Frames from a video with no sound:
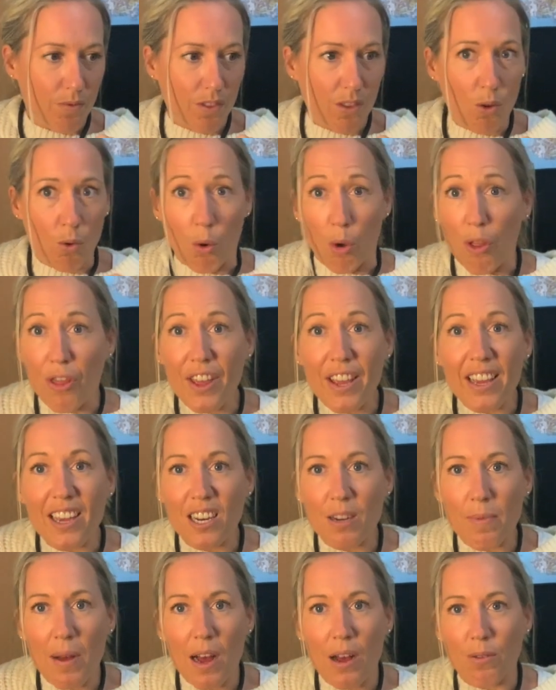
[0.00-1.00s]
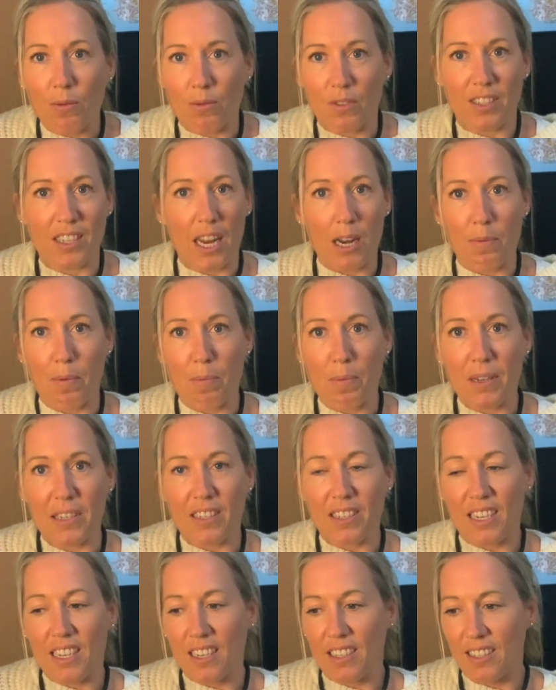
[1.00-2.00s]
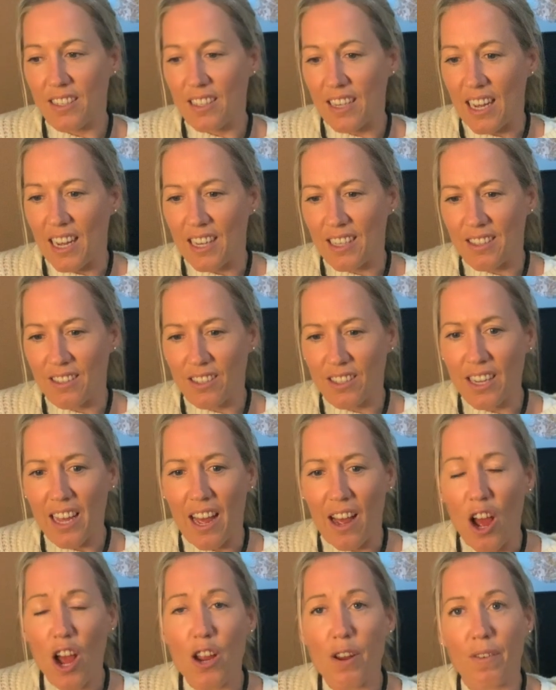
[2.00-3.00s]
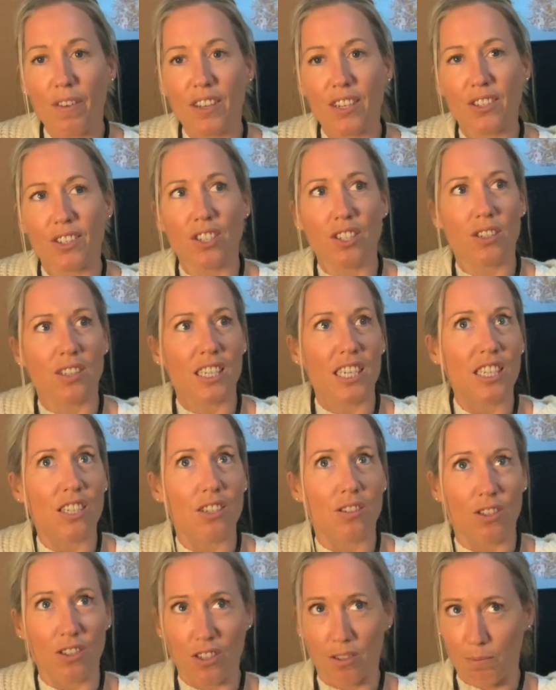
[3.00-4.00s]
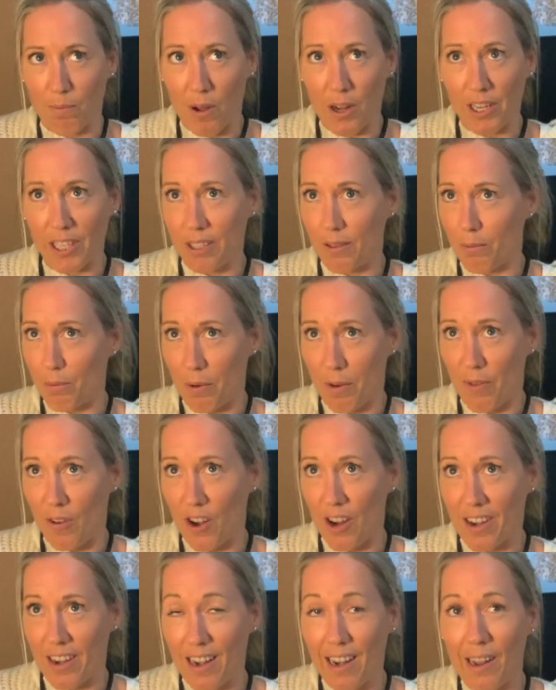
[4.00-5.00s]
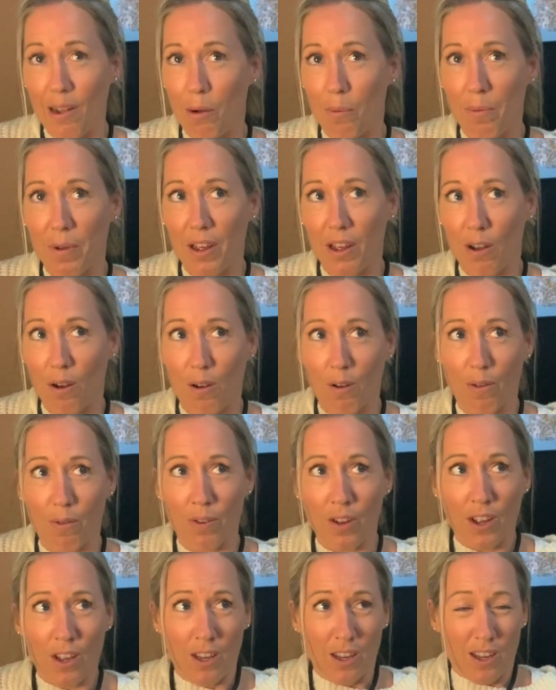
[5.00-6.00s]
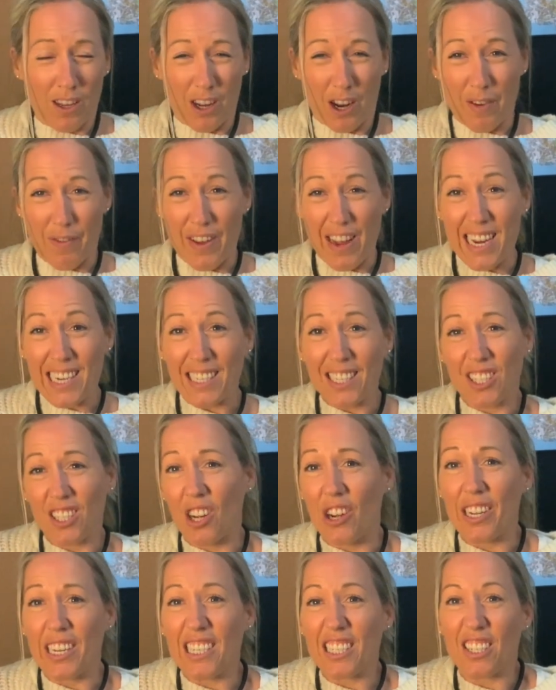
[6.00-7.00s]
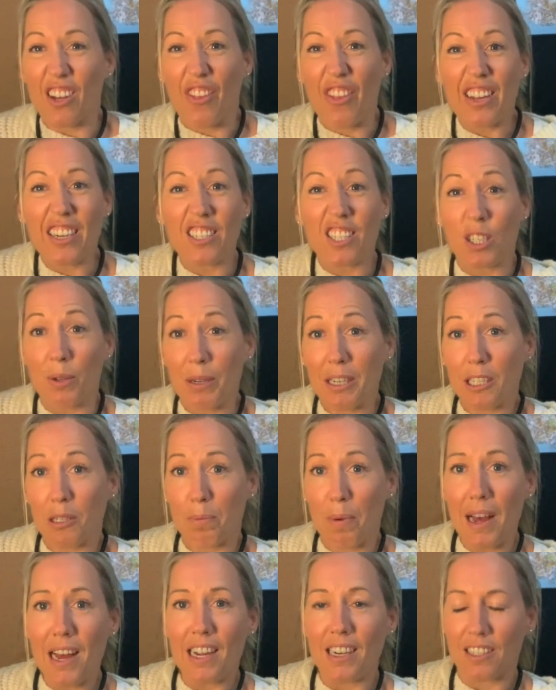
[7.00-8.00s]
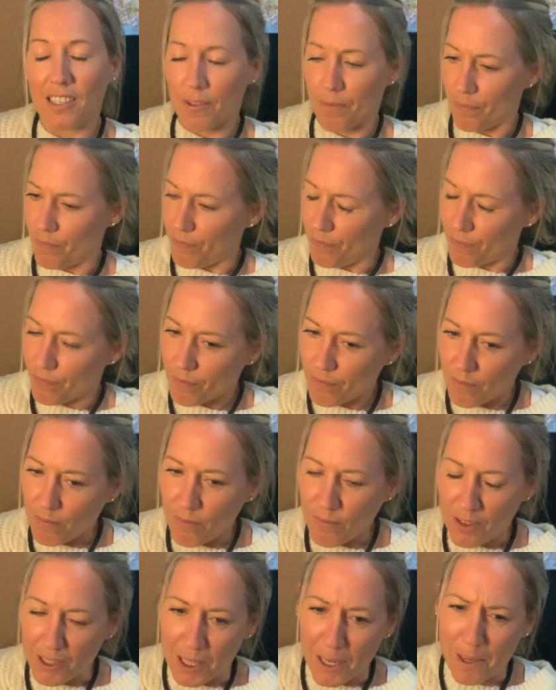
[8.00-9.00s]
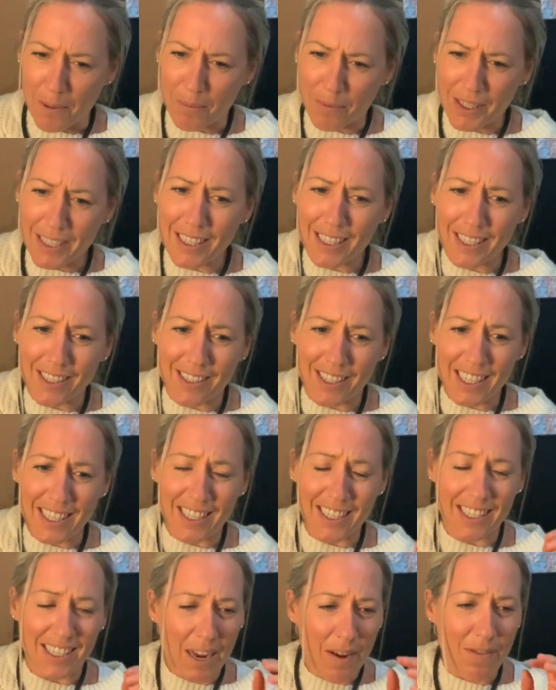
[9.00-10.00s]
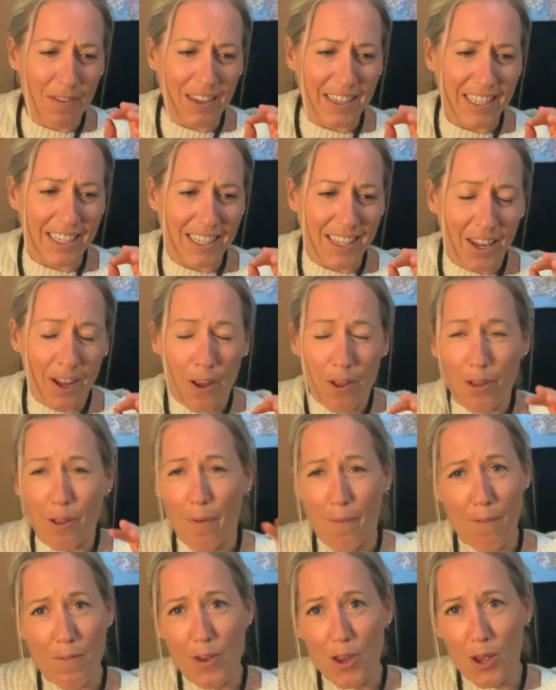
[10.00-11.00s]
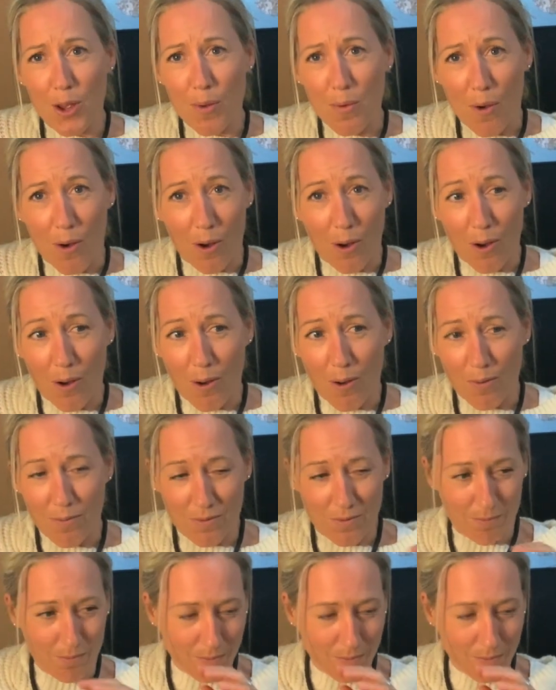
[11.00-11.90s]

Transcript: or thinking about setting up a business. And hopefully this just might provide a little bit of kind of insight into things to expect. And this is definitely the view of